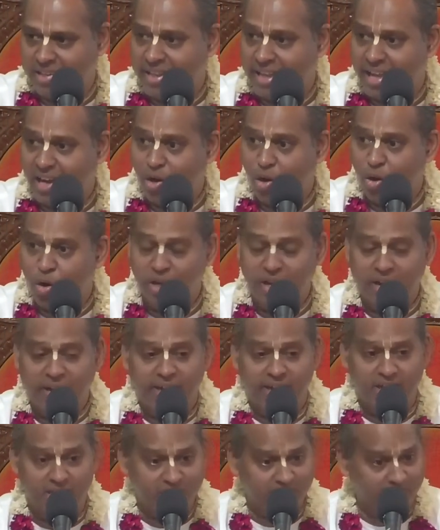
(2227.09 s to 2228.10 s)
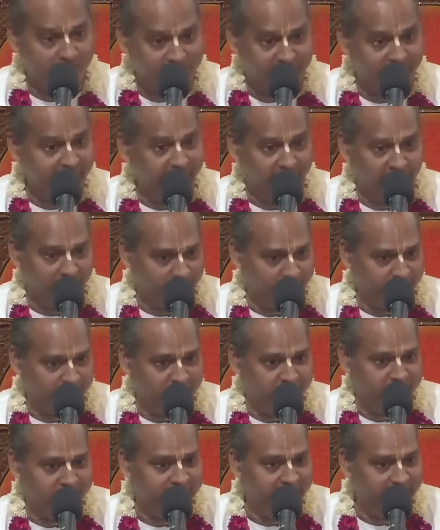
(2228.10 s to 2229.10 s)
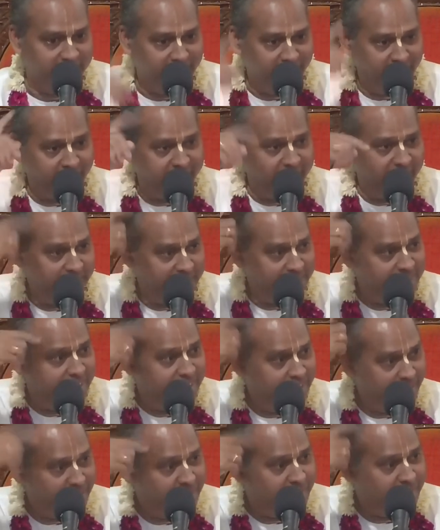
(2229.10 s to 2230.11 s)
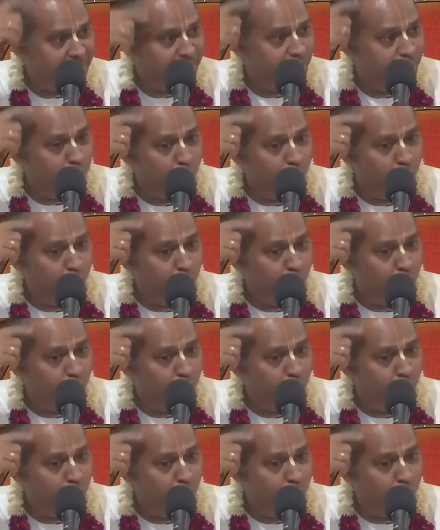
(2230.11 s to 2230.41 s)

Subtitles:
They are not discussing it. It's just